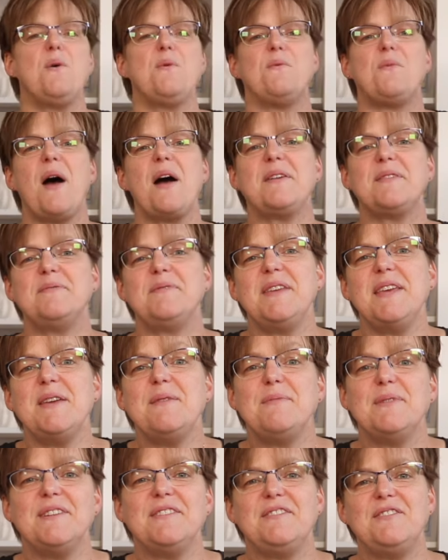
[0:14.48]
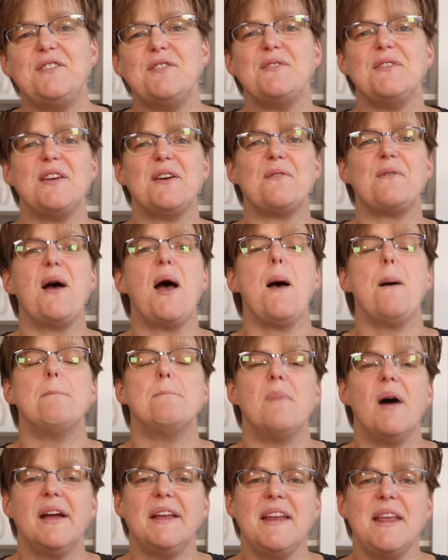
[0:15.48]
Welcome to Epida Studio.
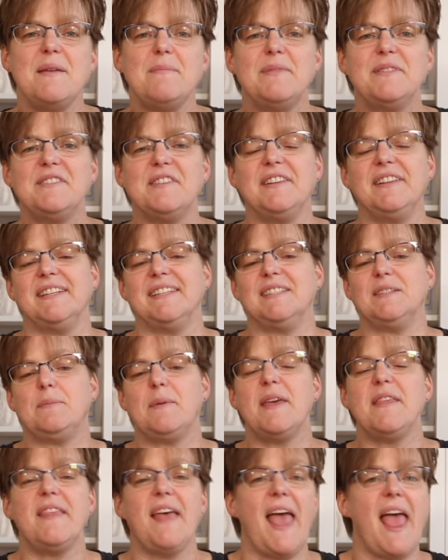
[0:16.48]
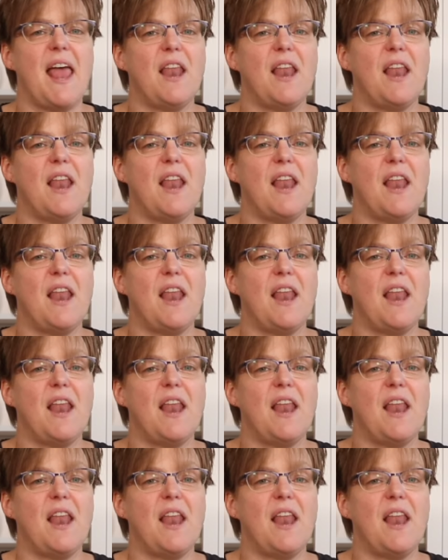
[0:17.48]
My name is Elizabeth,